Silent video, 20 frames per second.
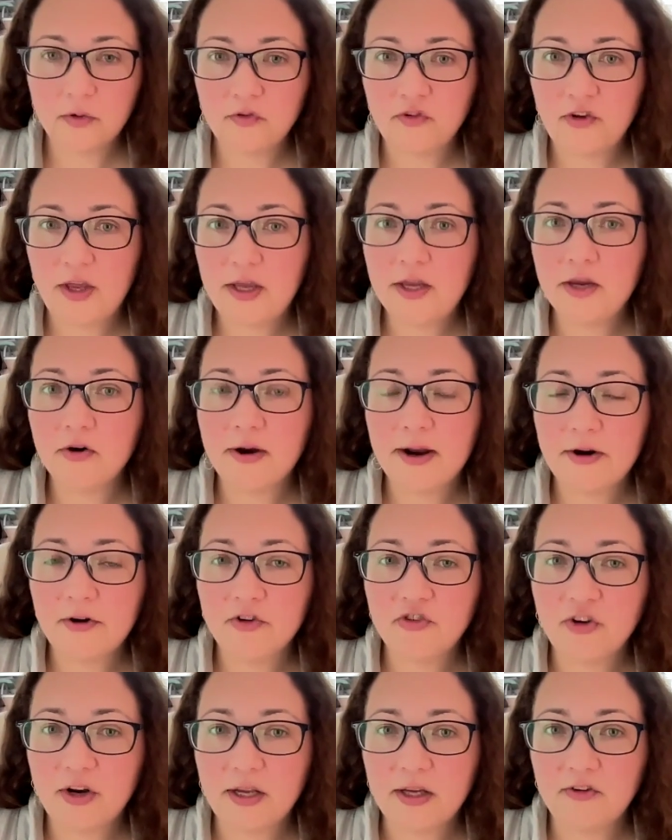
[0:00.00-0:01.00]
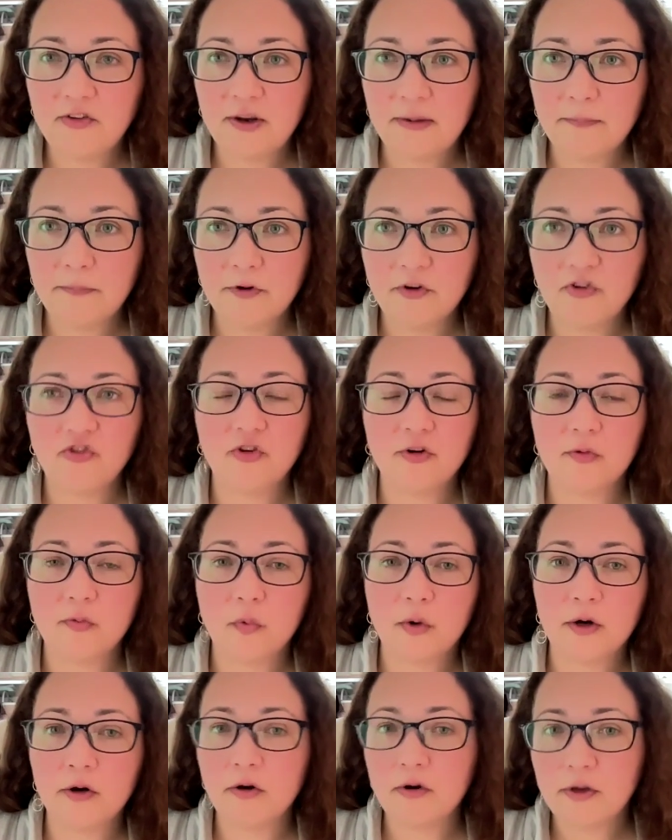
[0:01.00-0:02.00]
Take your energetic temperature.
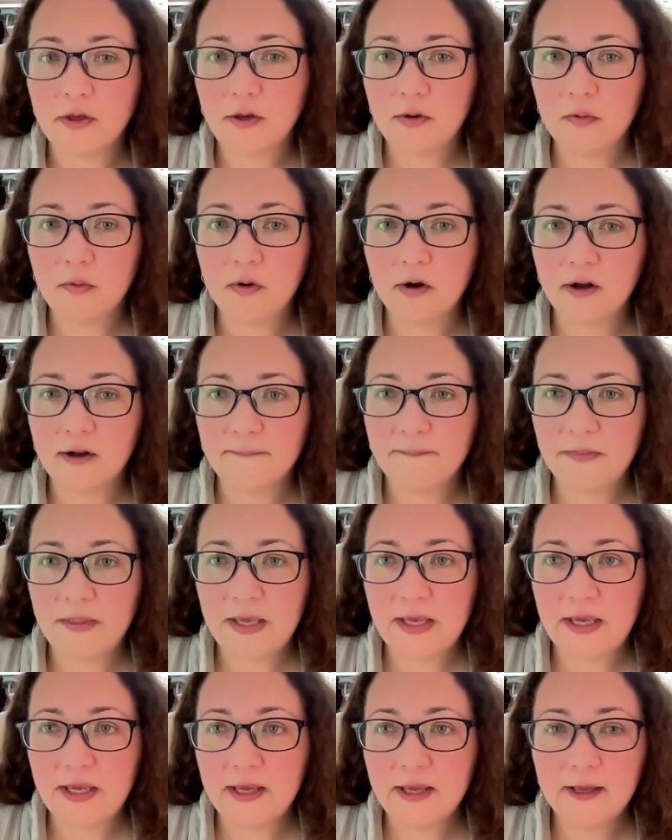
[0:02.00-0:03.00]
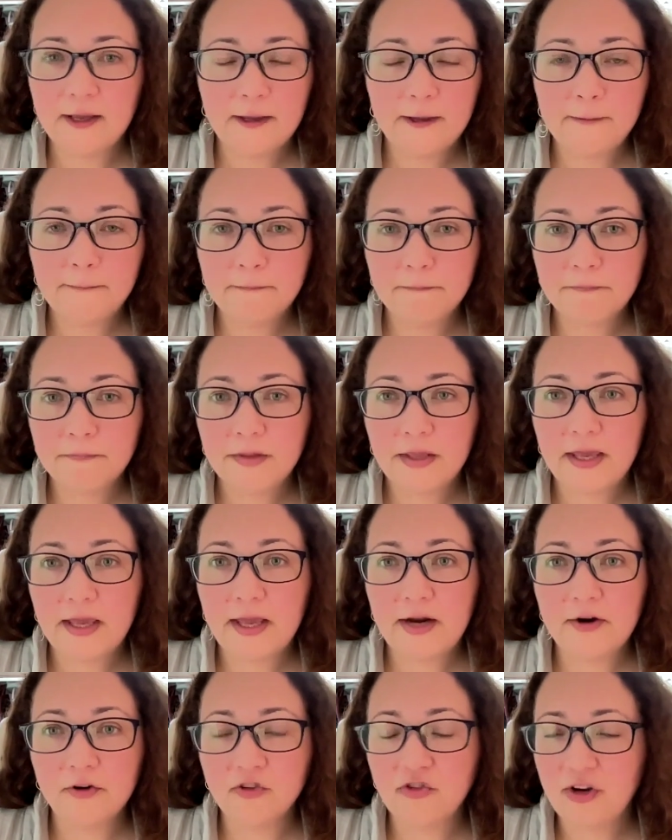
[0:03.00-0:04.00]
Where are you on the
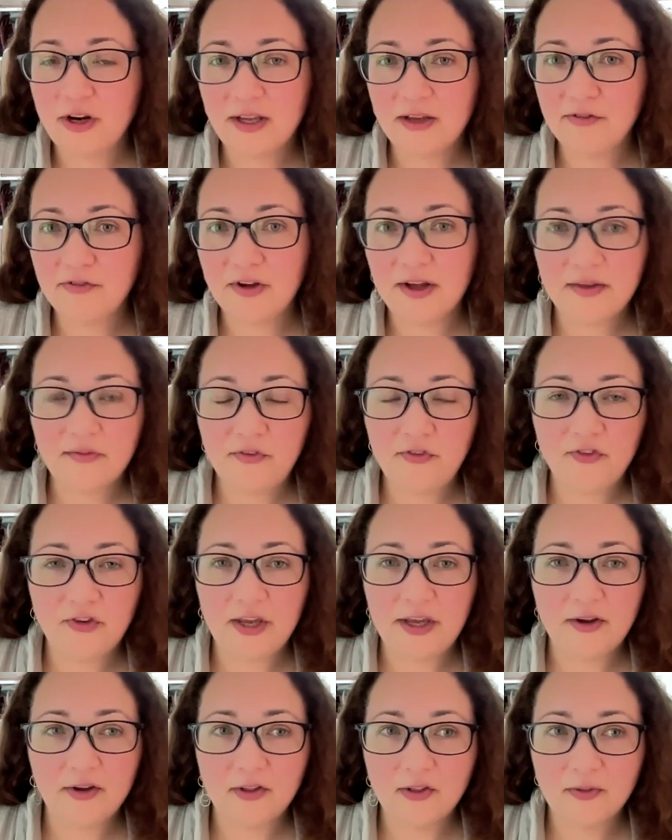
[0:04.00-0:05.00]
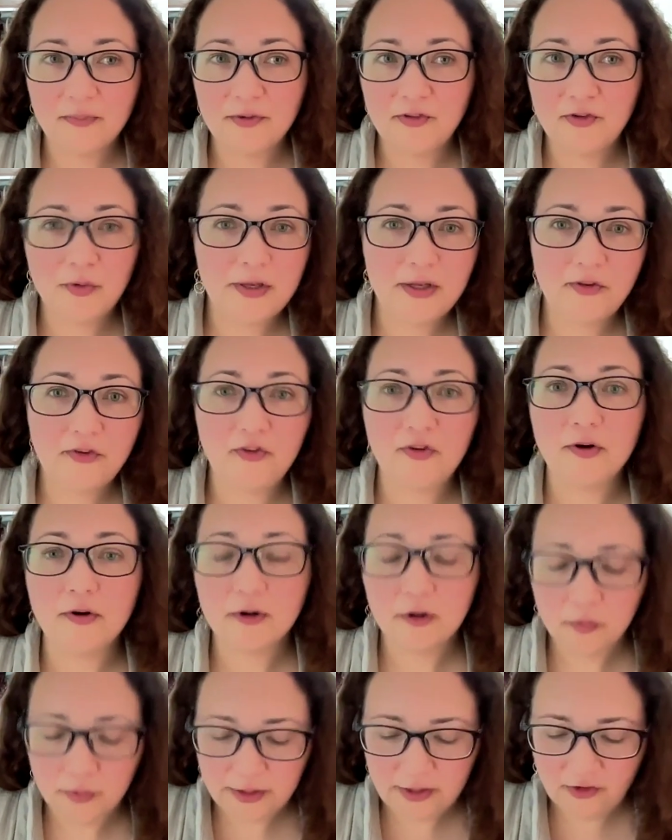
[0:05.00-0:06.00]
energetic 5 scale between
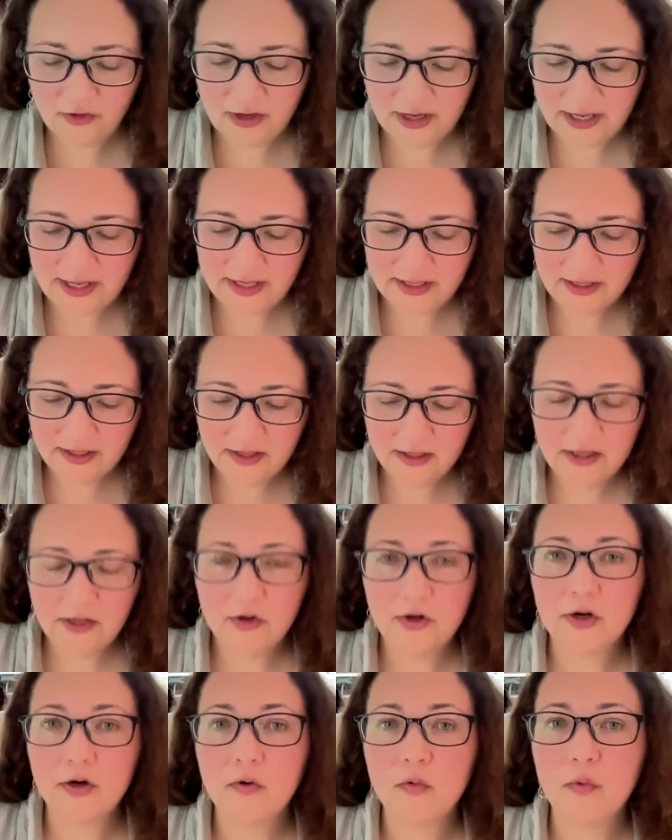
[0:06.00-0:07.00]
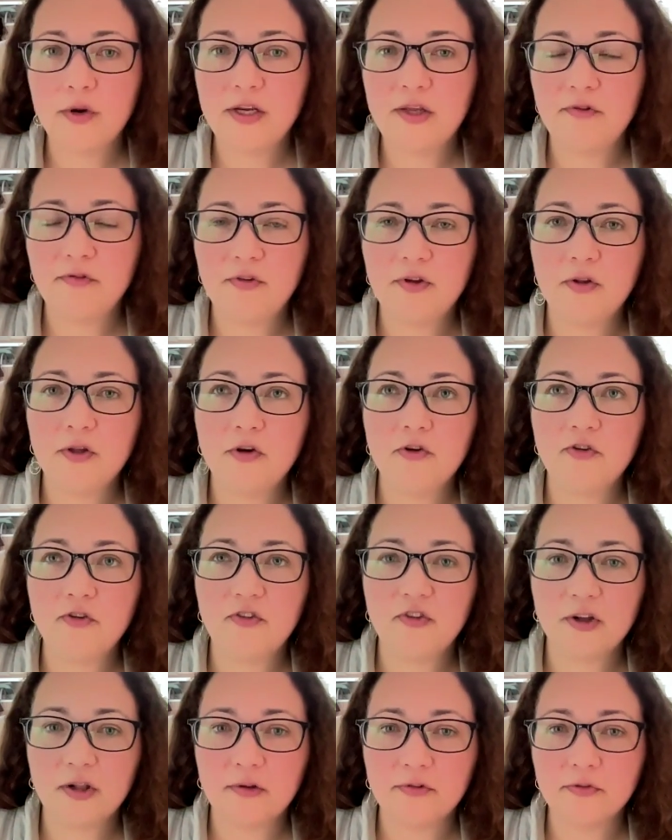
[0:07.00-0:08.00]
0 and 10? When you feel
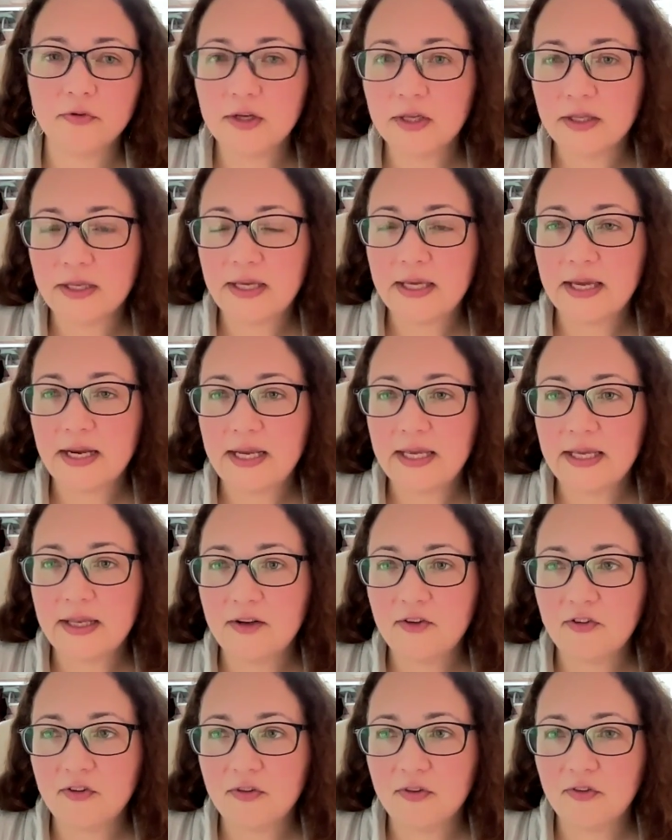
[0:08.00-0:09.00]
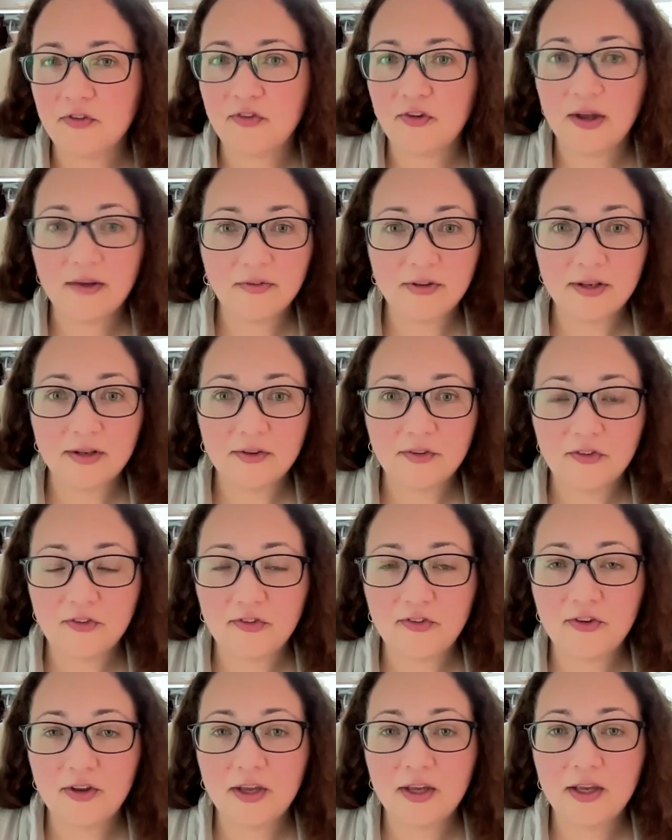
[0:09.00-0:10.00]
yourself really getting into the
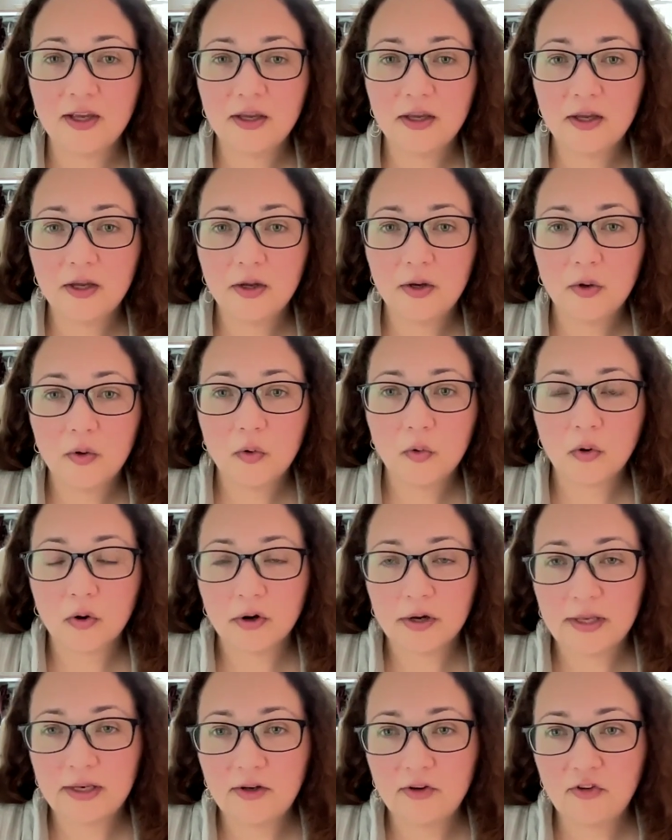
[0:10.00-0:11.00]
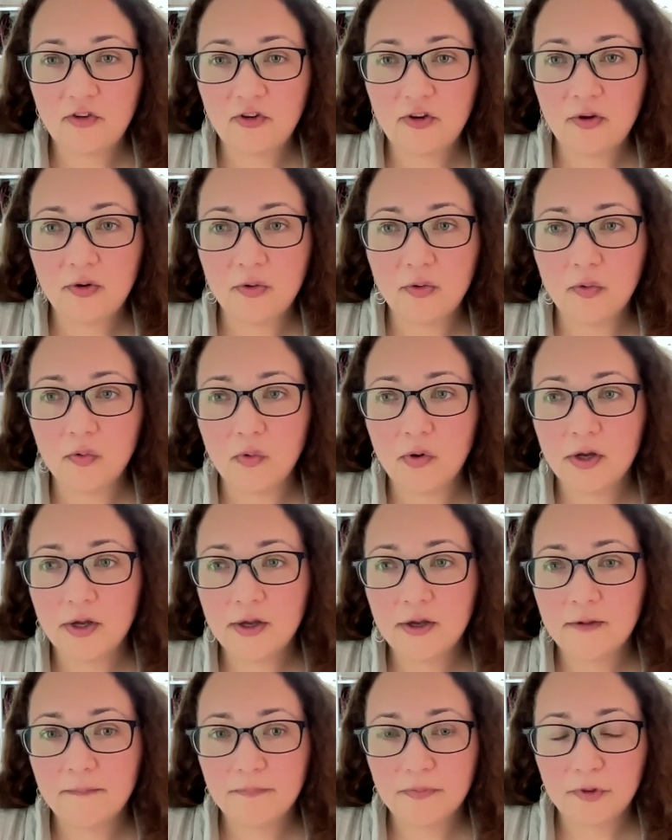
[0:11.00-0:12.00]
sevens or into
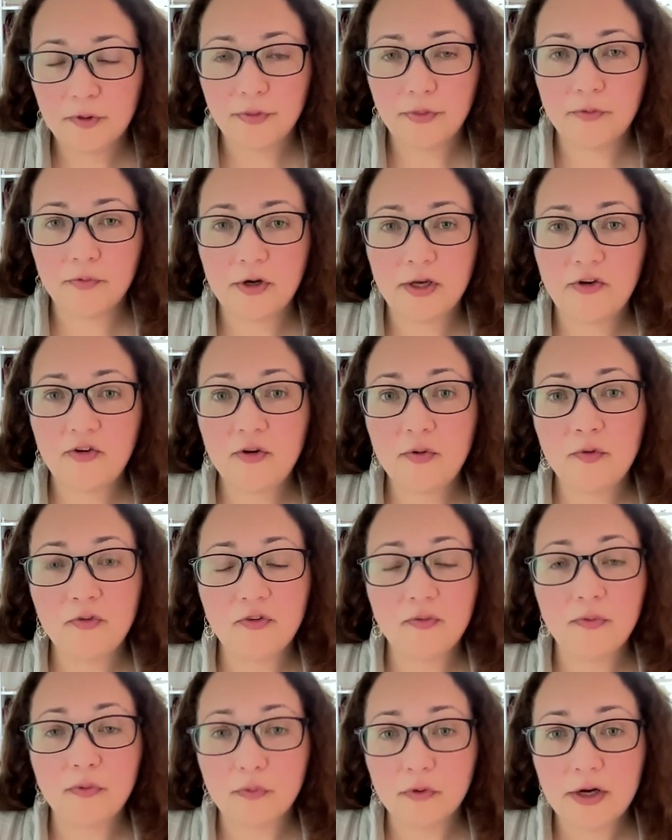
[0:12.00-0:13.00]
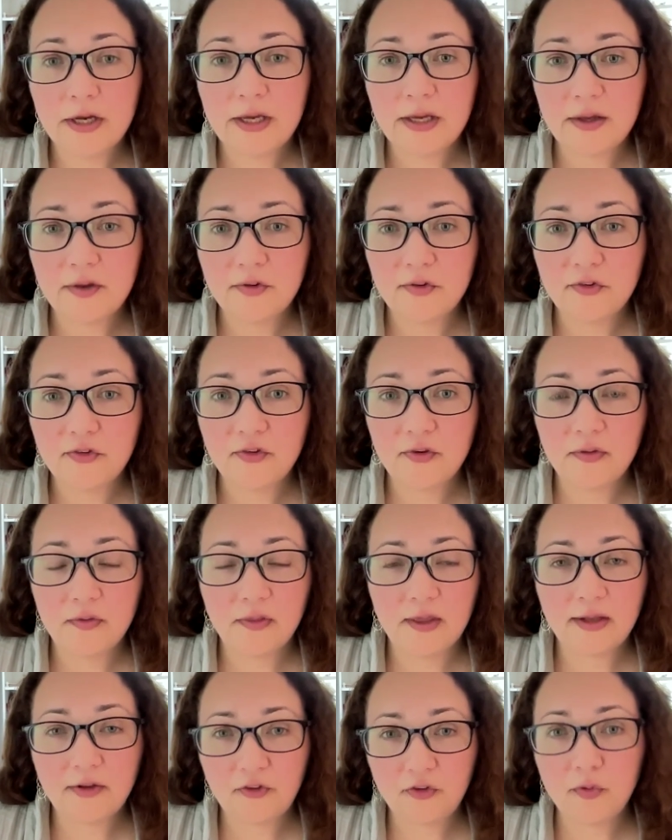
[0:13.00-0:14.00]
The three twos and threes,
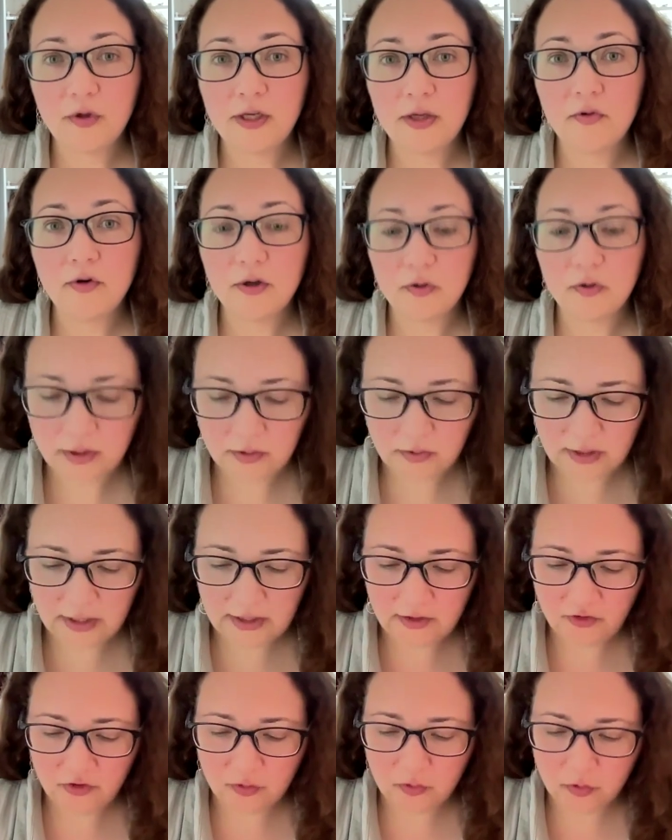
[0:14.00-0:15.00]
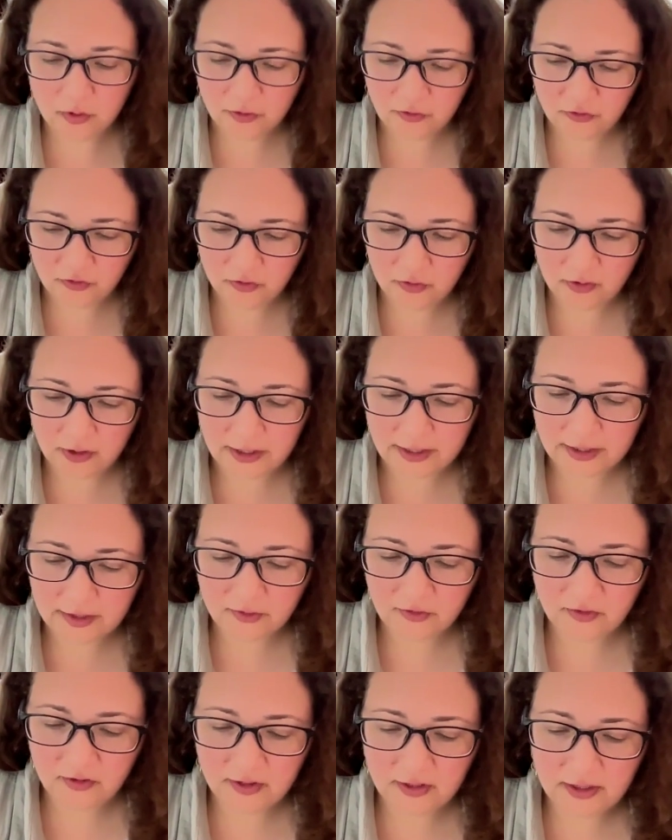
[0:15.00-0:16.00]
that's when you you need to course
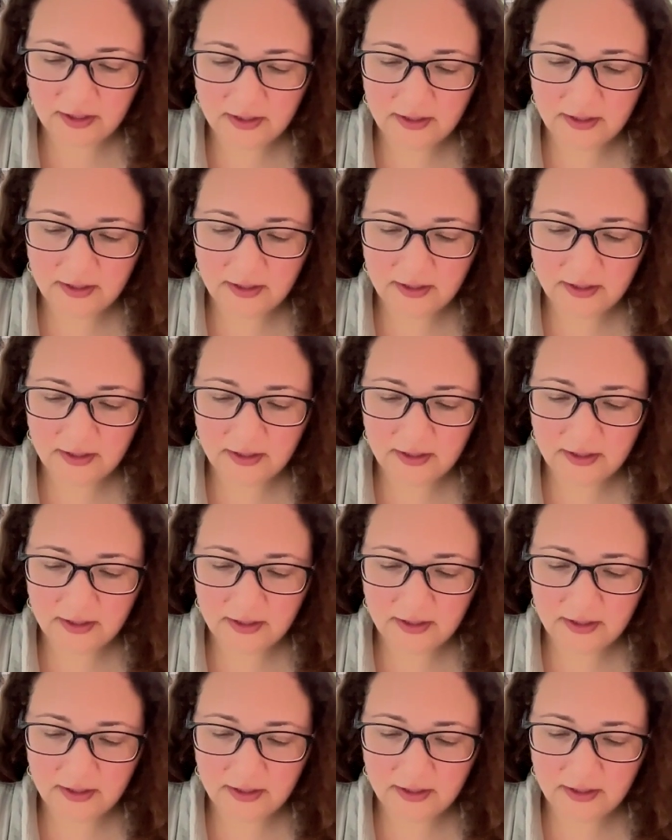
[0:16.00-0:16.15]
correct.